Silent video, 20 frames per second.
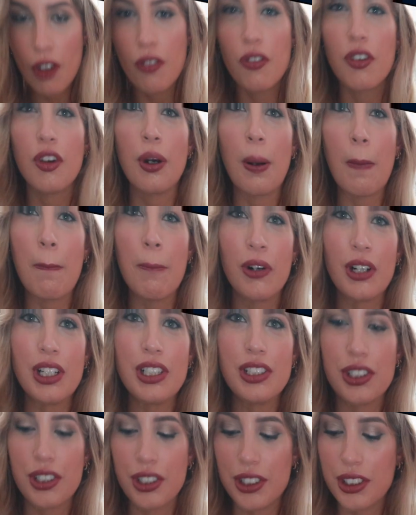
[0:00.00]
For
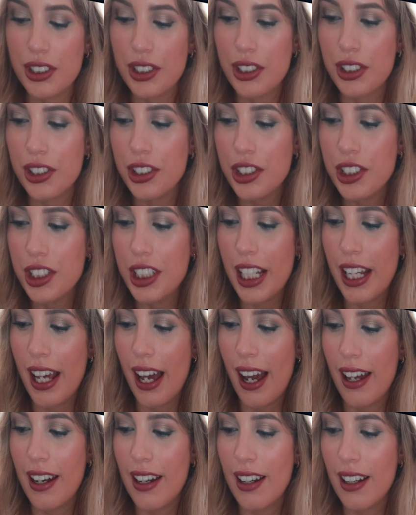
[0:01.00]
moisture surge, they
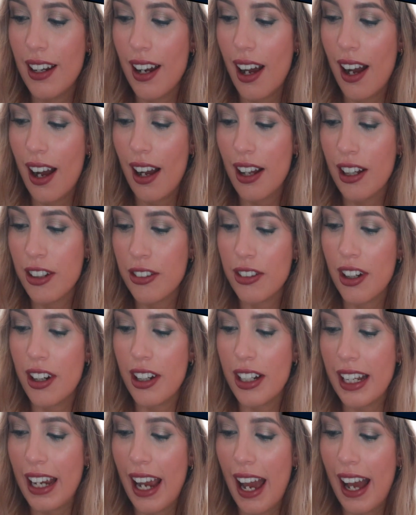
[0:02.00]
added
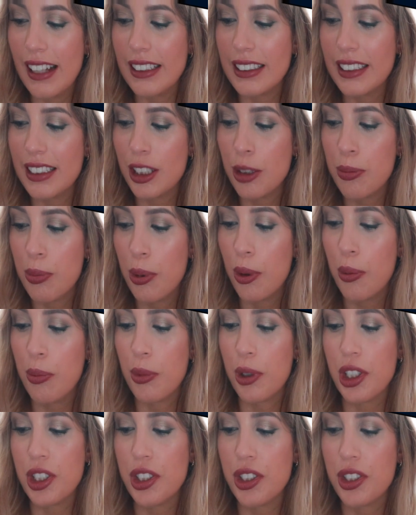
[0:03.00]
hyaluronic acid to pull
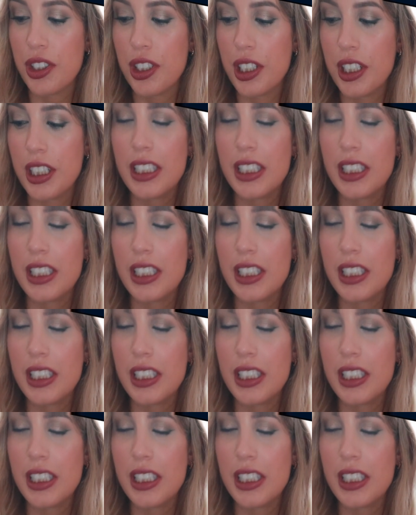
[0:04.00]
moisture to the